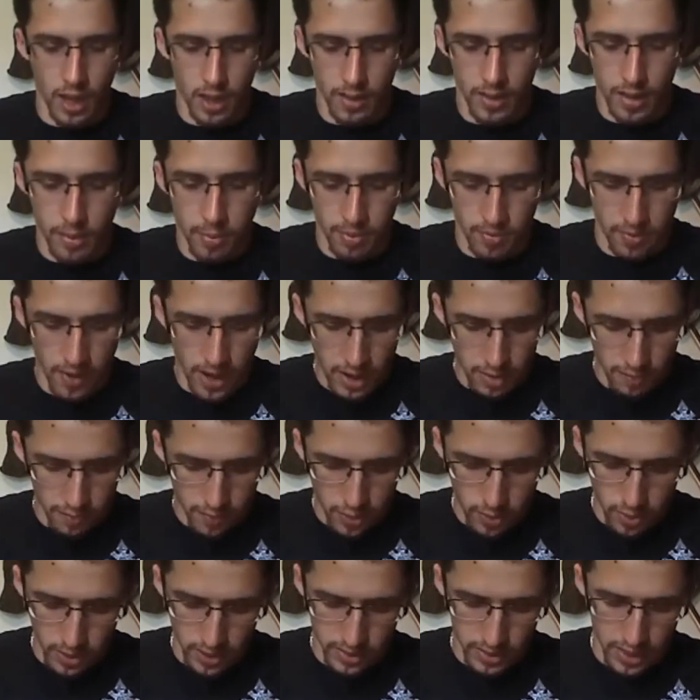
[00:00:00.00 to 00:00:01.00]
They provide a
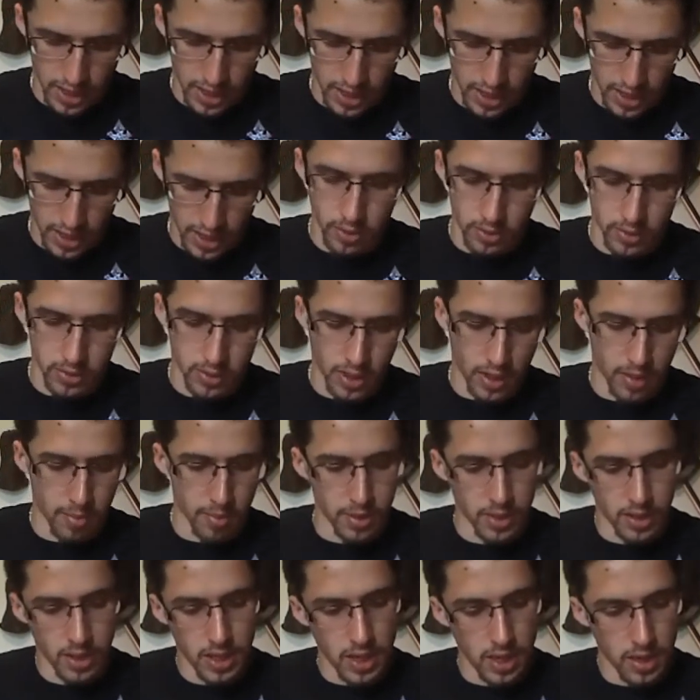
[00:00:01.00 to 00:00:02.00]
few examples, I
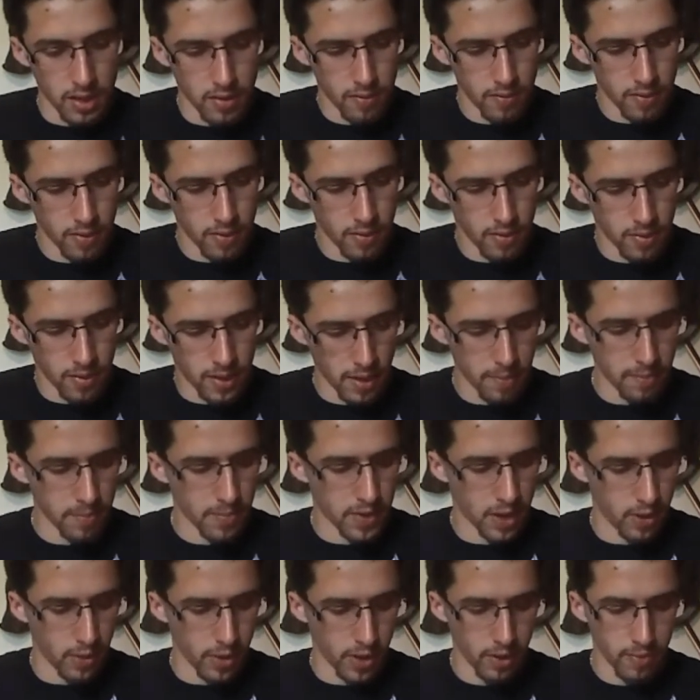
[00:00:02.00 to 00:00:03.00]
believe. Yep,
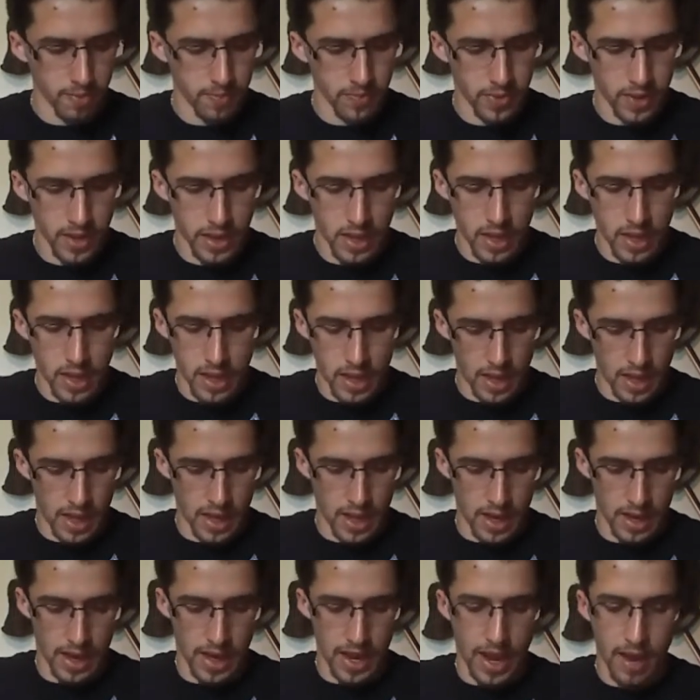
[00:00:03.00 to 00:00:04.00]
here we go.
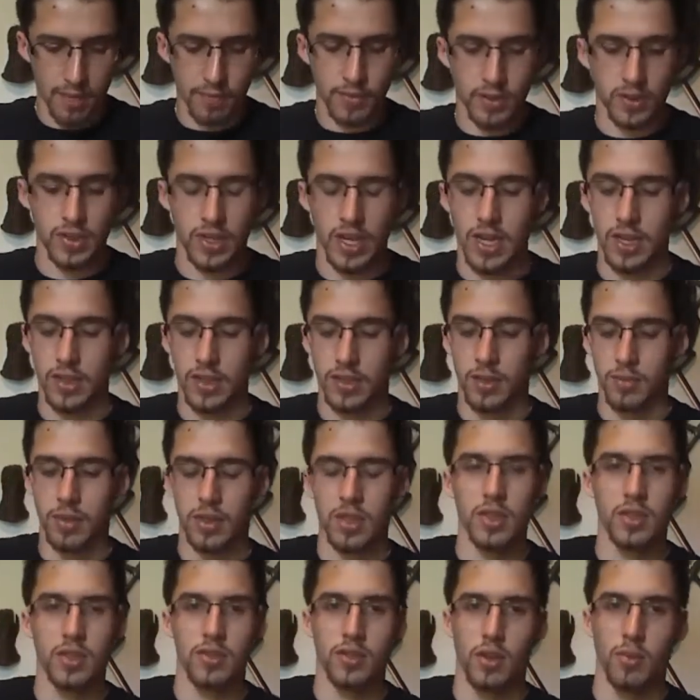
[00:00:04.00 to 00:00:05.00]
And I have to say, some of
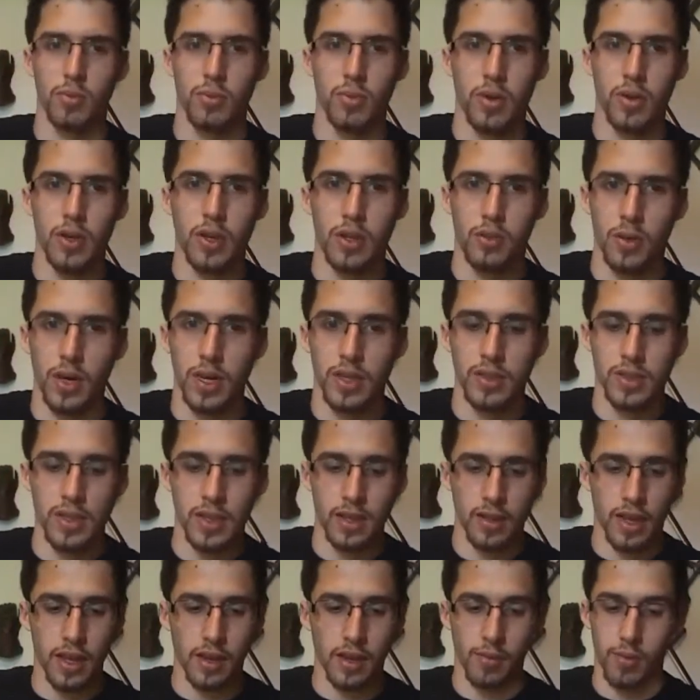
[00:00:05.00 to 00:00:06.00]
these are pretty crazy.
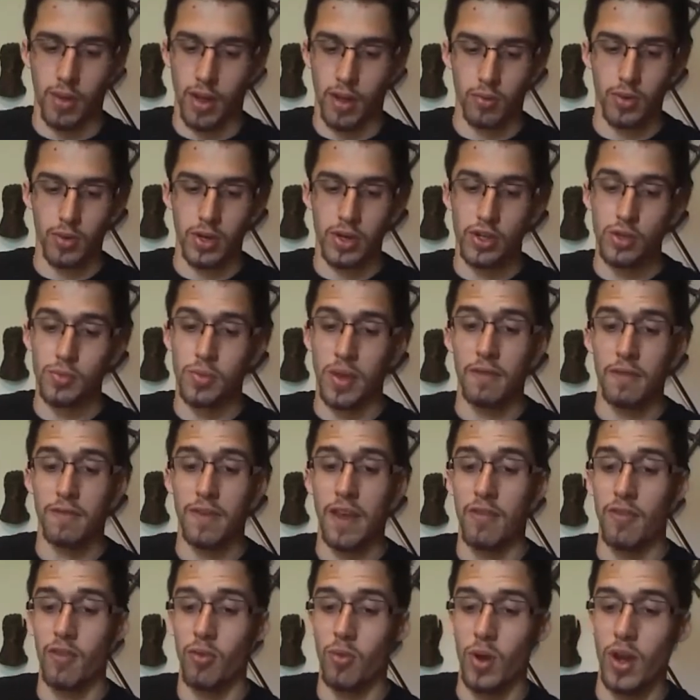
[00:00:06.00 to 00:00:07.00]
Like, I'll read you my
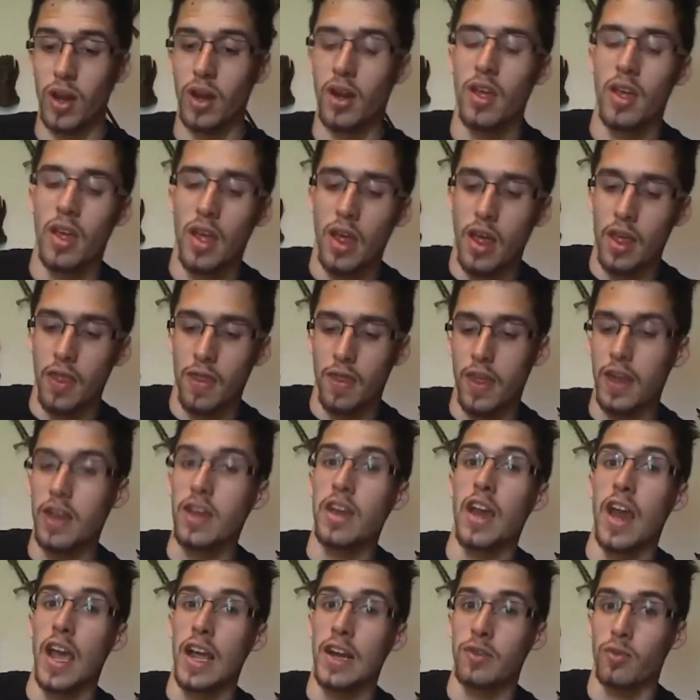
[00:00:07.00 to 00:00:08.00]
favorite one, the
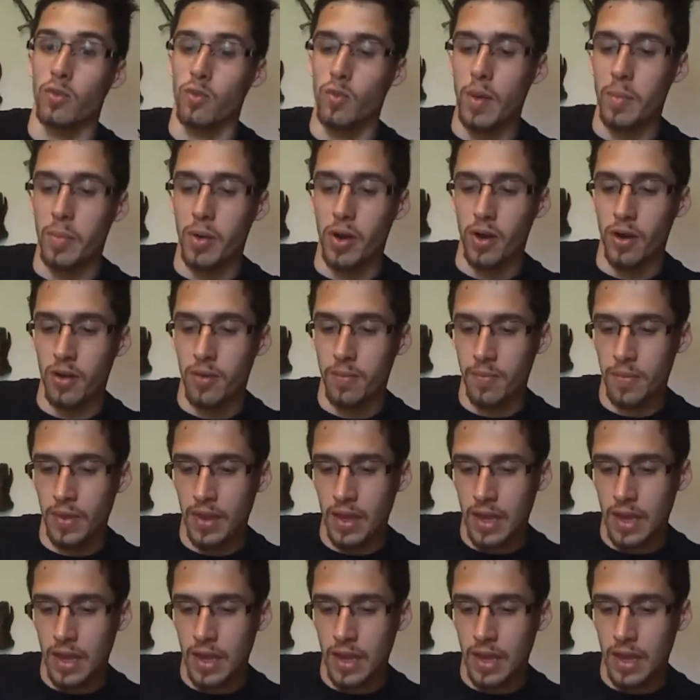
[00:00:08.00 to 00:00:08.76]
Night Ripper.